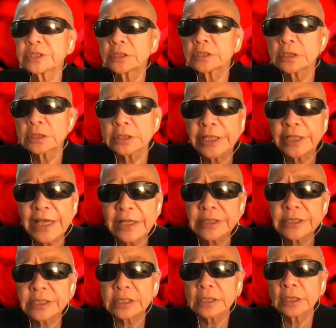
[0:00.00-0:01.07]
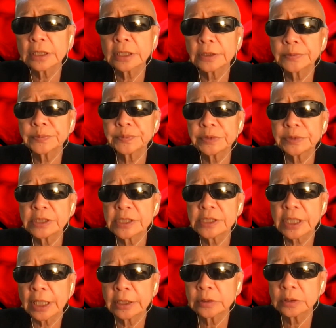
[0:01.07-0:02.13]
the net, these
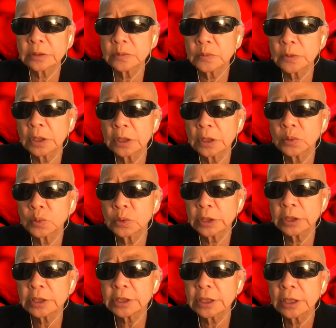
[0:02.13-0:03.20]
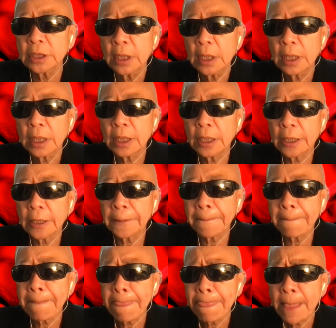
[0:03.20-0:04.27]
kind of work.
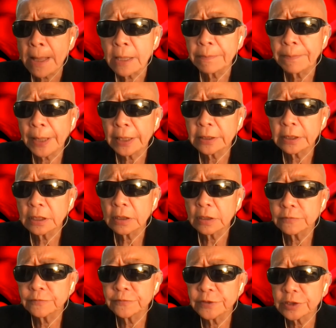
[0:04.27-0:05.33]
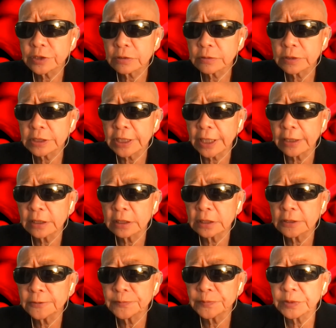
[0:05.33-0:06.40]
But officially,
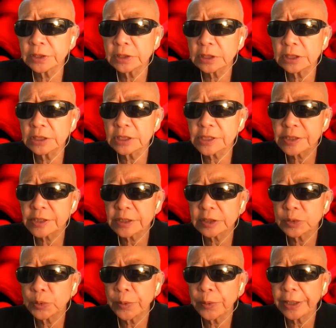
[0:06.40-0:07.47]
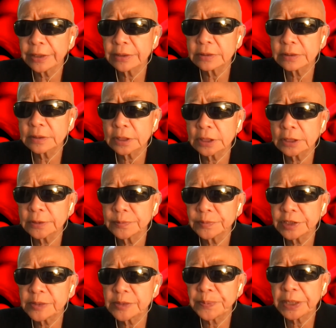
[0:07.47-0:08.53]
in a certain way,
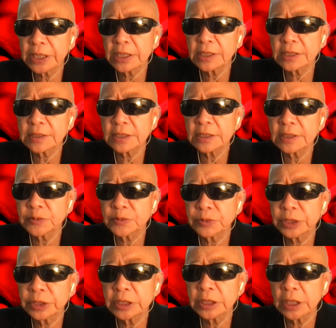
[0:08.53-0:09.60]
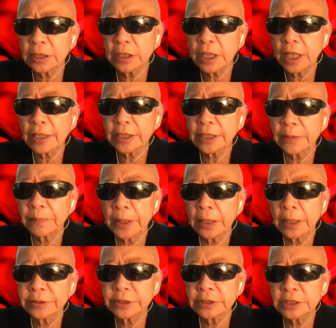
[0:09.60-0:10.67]
this piece is really a lot
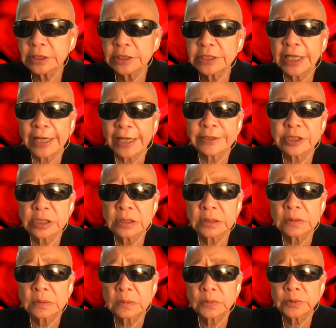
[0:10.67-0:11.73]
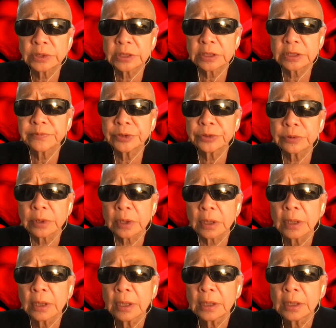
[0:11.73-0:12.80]
about the interaction with the viewer.
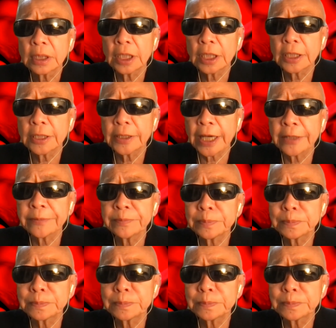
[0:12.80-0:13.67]
I'm